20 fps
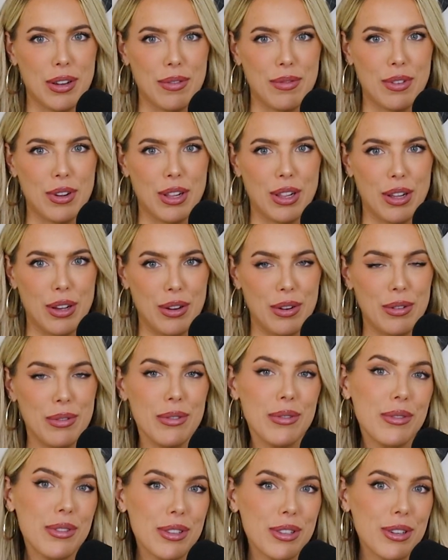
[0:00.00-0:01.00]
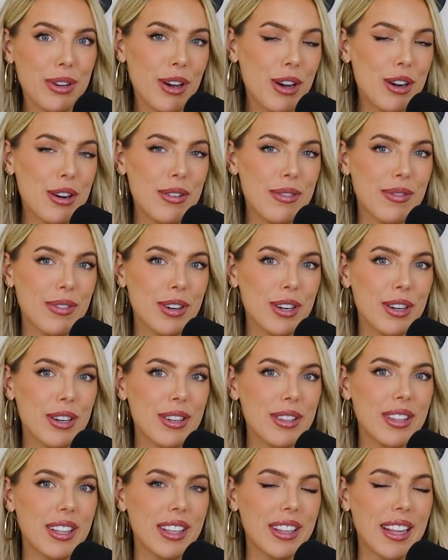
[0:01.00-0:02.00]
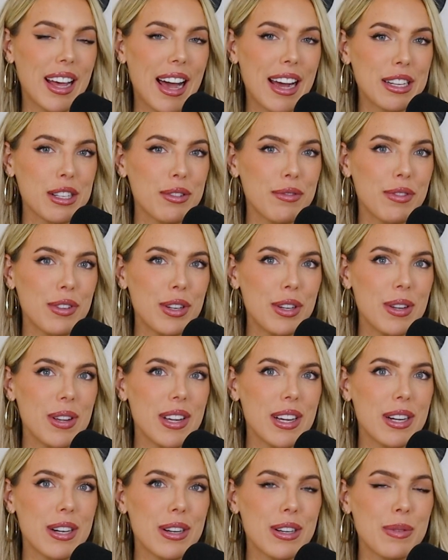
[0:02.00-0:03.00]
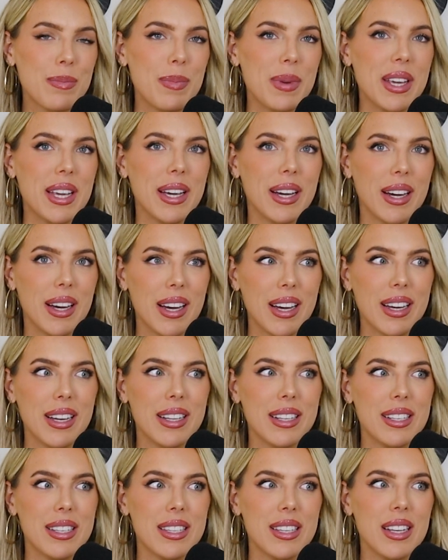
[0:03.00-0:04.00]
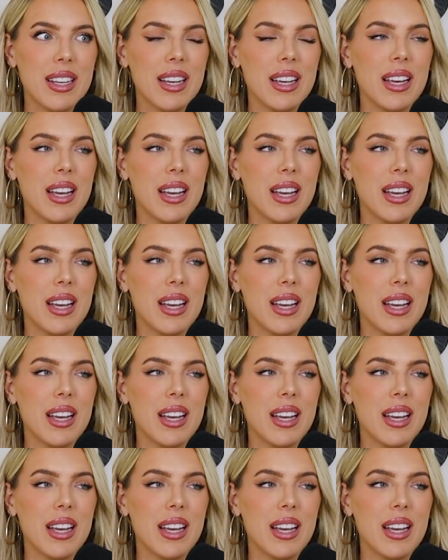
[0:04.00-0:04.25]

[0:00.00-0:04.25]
of clothes over the last few years because